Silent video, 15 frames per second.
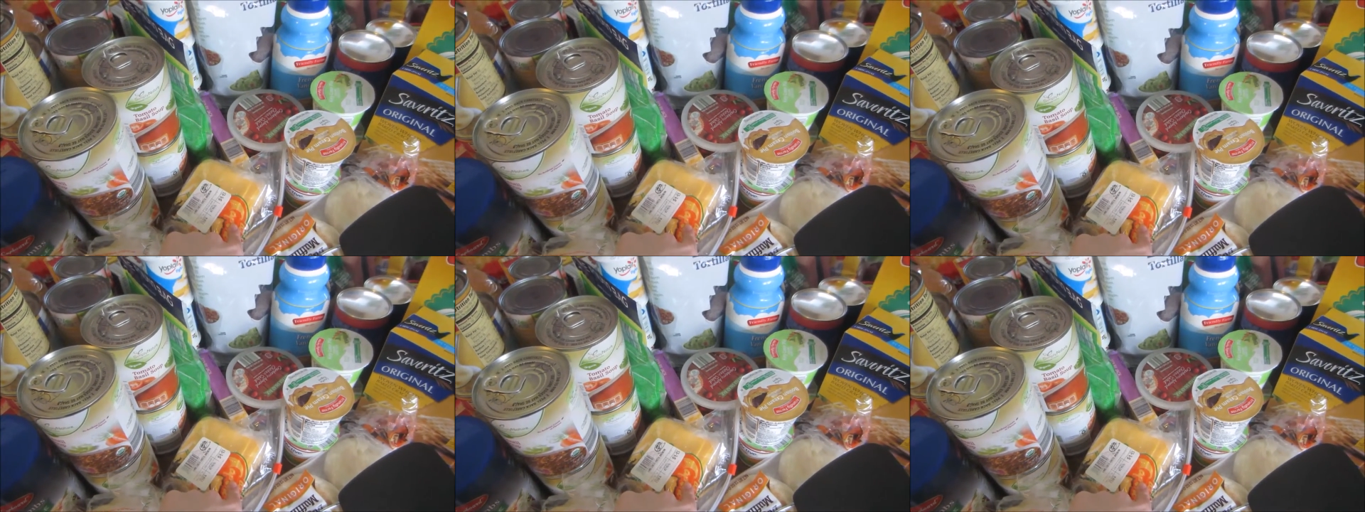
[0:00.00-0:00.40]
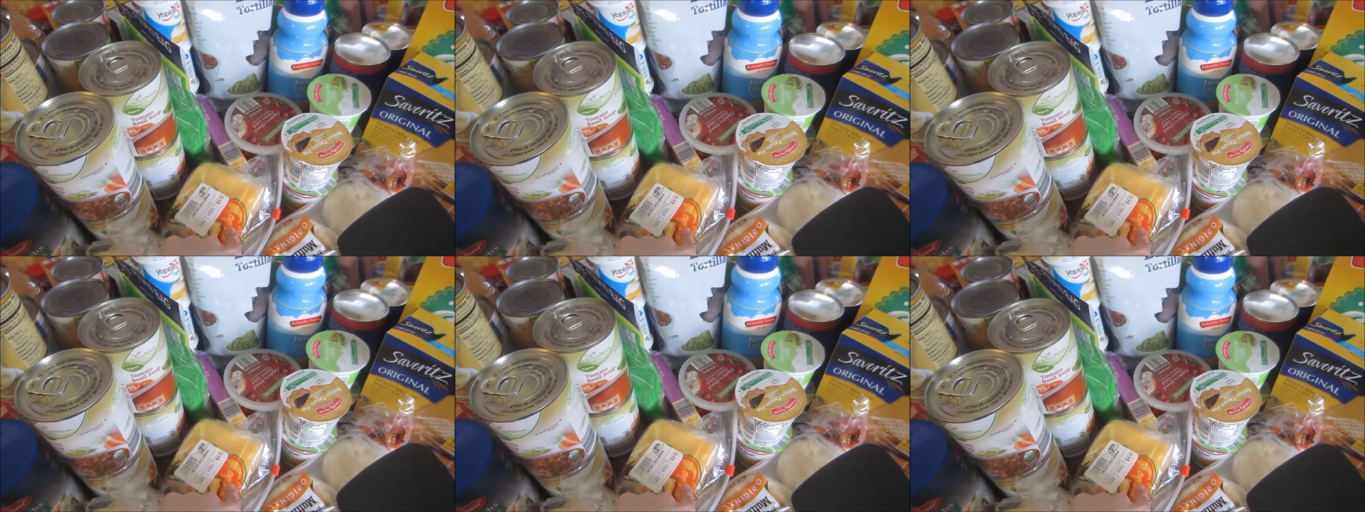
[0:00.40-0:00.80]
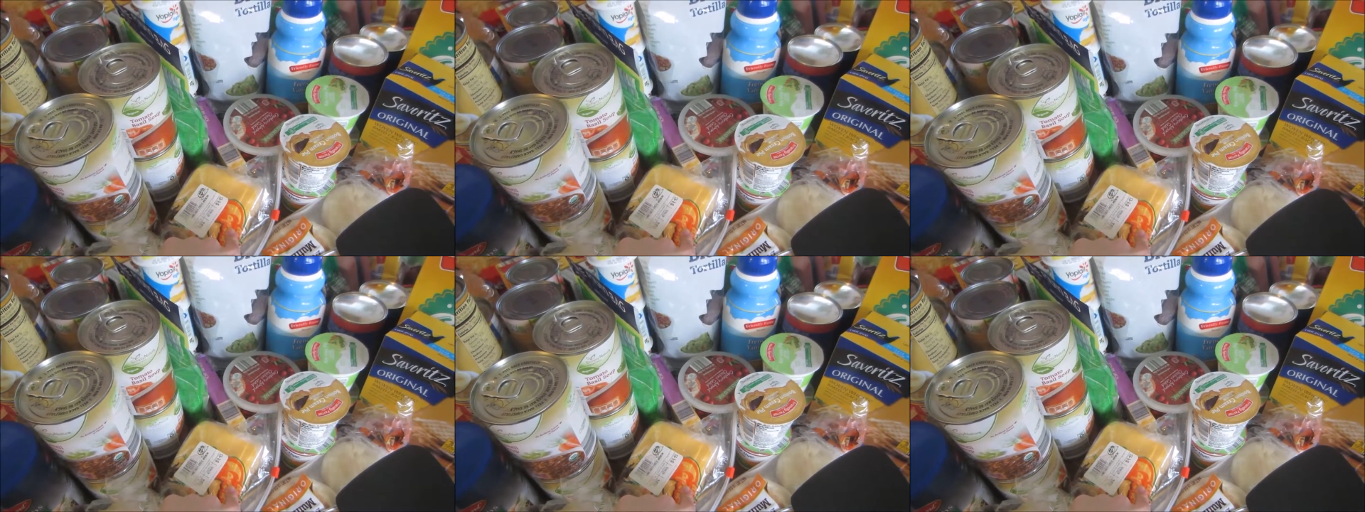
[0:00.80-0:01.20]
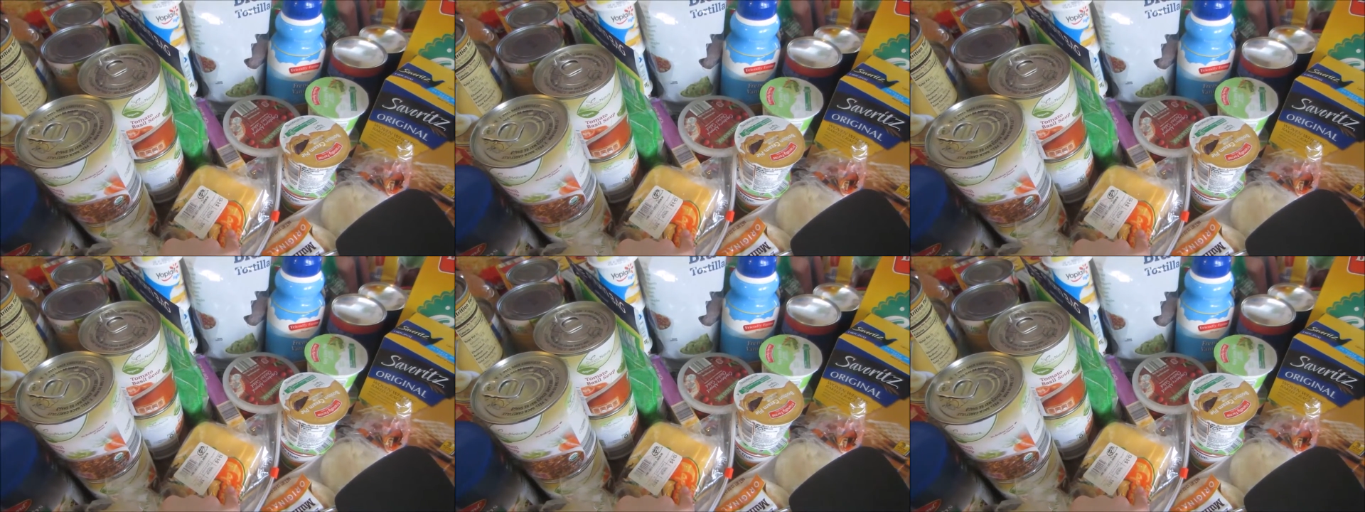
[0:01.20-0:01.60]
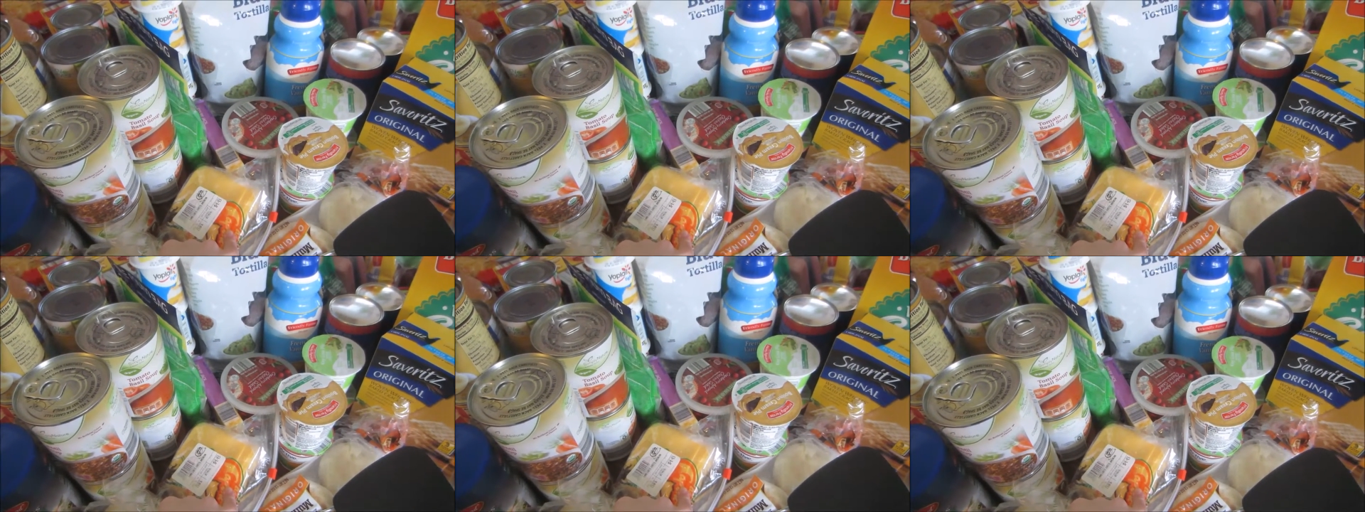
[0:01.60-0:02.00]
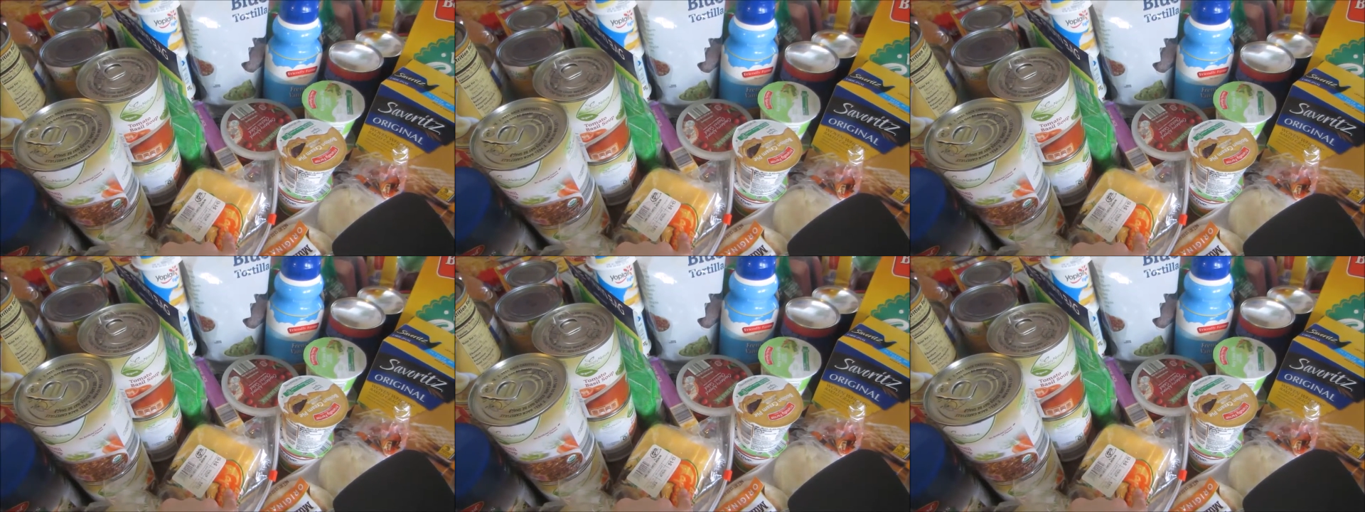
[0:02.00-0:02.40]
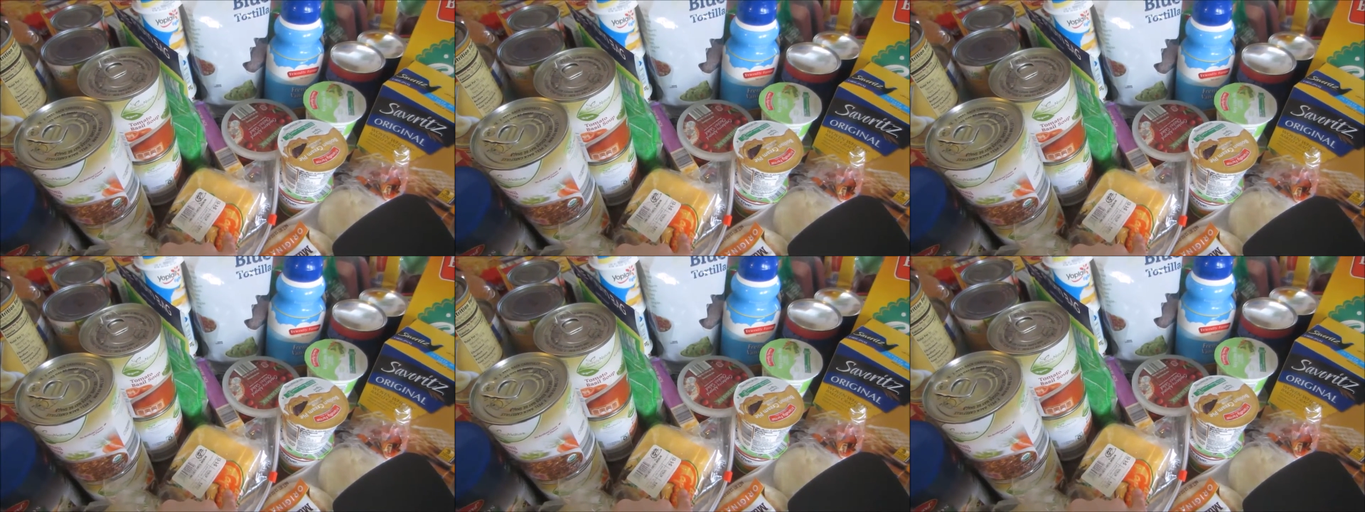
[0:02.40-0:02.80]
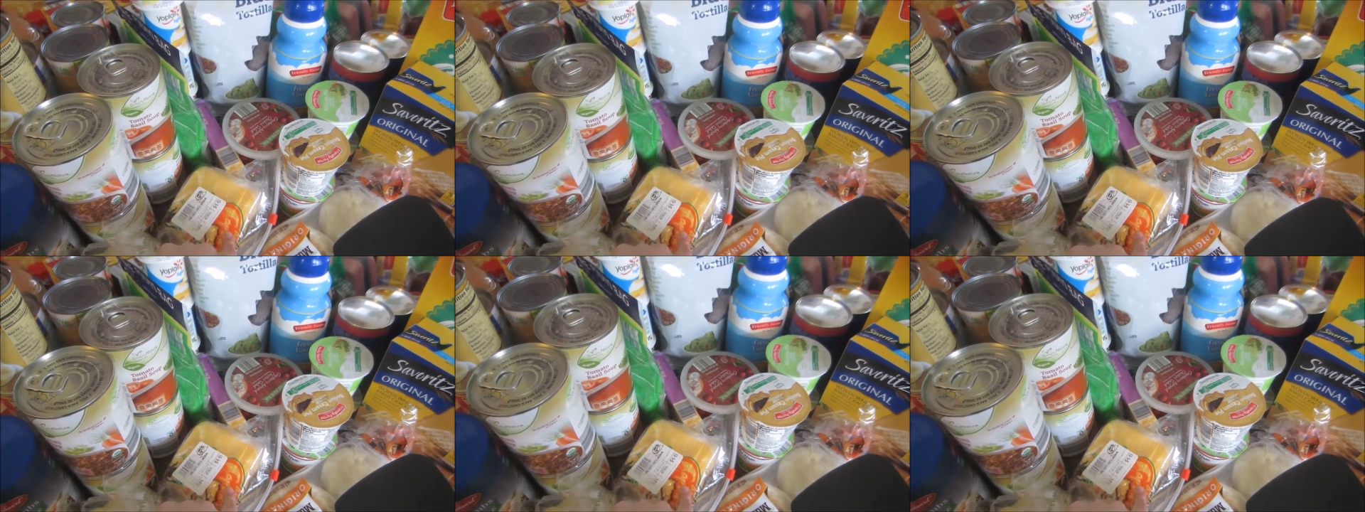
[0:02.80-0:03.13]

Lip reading: (no speaker visible)